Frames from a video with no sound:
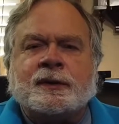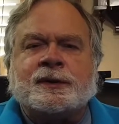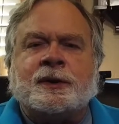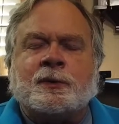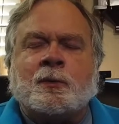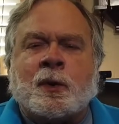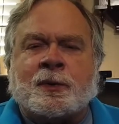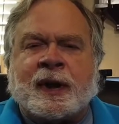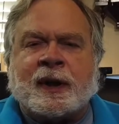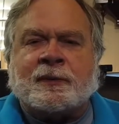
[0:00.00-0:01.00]
so you
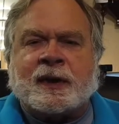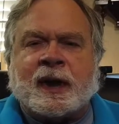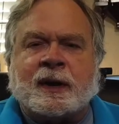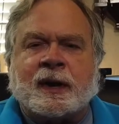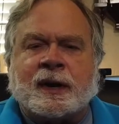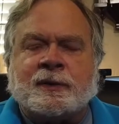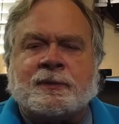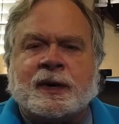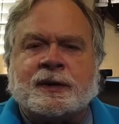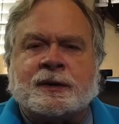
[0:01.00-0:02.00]
won't have that kind
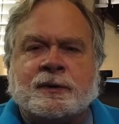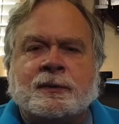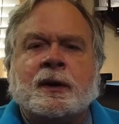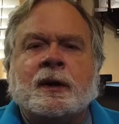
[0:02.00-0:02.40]
of an issue.